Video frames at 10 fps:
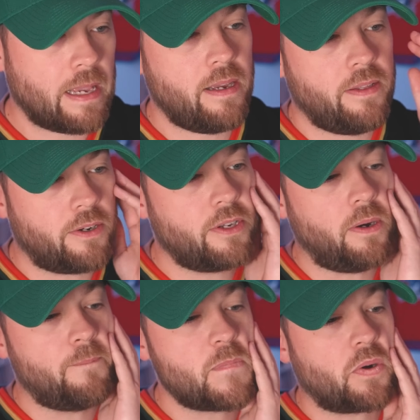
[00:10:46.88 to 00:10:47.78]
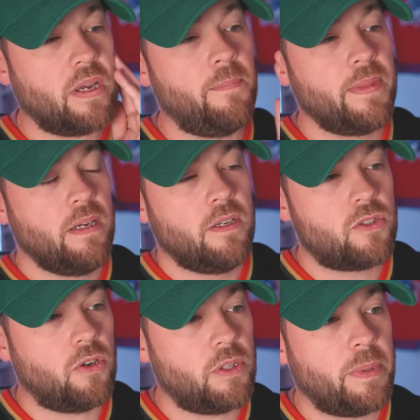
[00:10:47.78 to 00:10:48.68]
Hey, there you go. Okay,
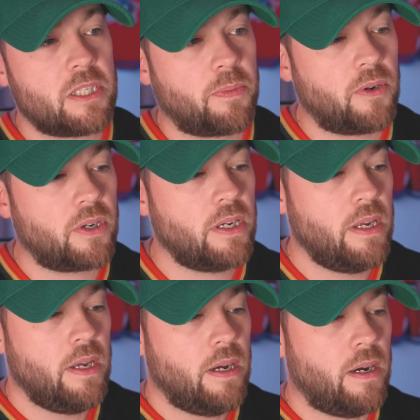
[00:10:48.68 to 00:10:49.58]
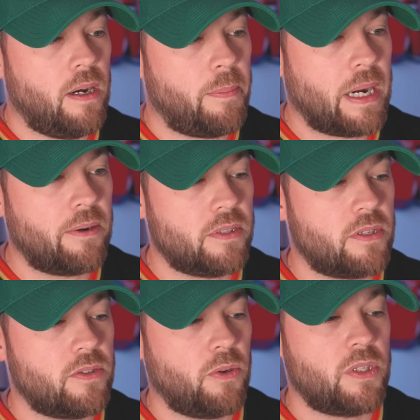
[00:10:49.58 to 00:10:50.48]
so the Pittsburgh Pirates.
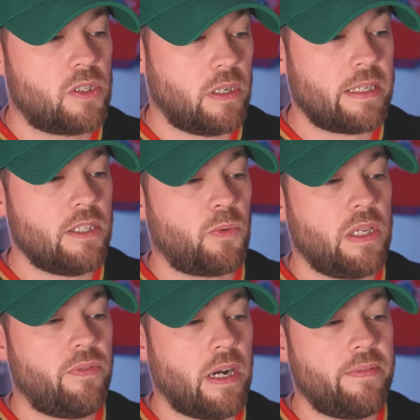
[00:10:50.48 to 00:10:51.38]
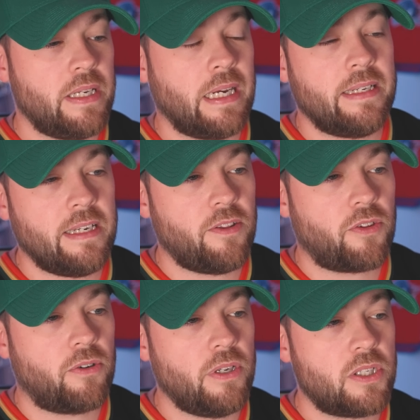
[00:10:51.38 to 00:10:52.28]
So it's 1925 to
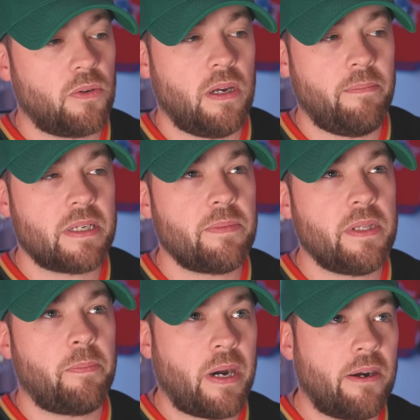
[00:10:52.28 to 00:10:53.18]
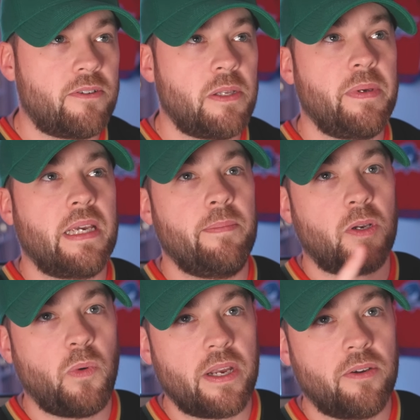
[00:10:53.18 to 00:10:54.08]
1930. So it must have been the Pirates that became the
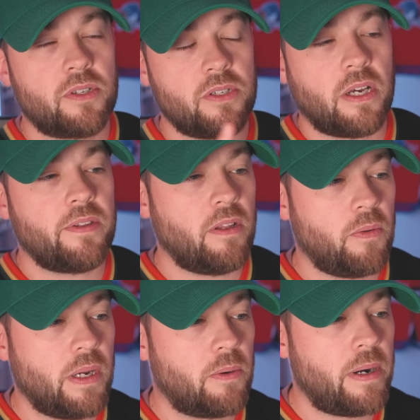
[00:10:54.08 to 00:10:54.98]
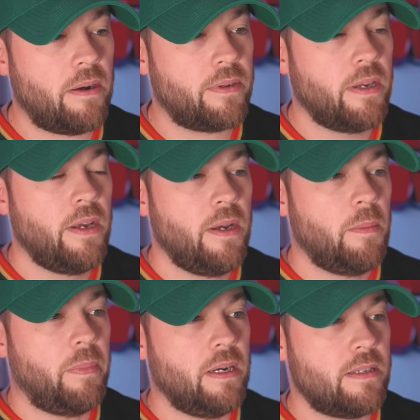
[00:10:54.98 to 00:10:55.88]
Quakers and not the other way around.
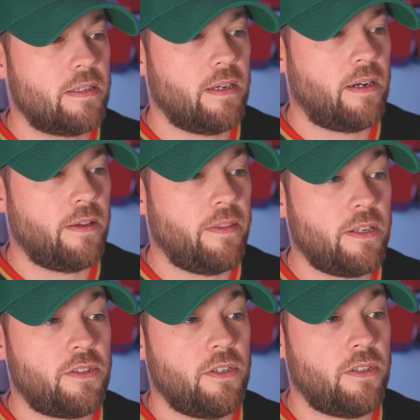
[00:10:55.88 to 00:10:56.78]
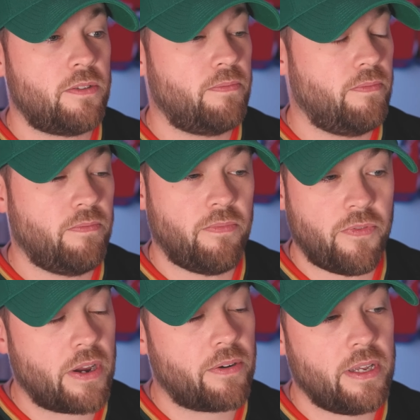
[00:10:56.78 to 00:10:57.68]
But this is
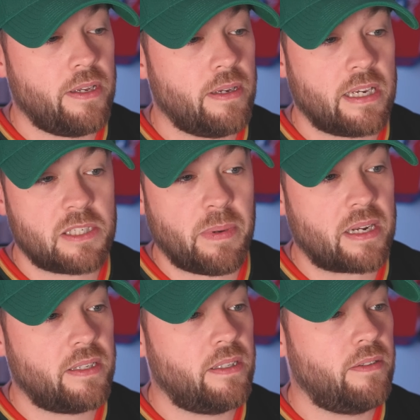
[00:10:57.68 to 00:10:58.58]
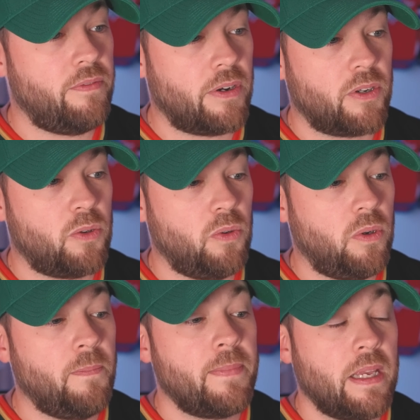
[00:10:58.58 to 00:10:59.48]
very expected, very
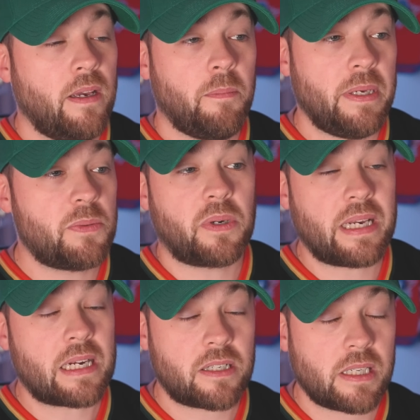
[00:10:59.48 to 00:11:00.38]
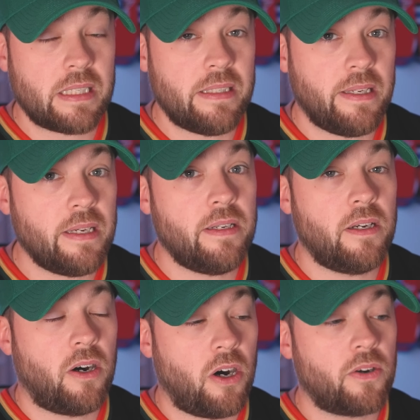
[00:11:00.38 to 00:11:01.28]
cool. Pittsburgh actually did
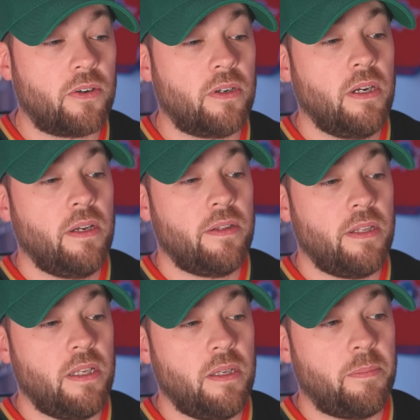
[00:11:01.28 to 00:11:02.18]
honor the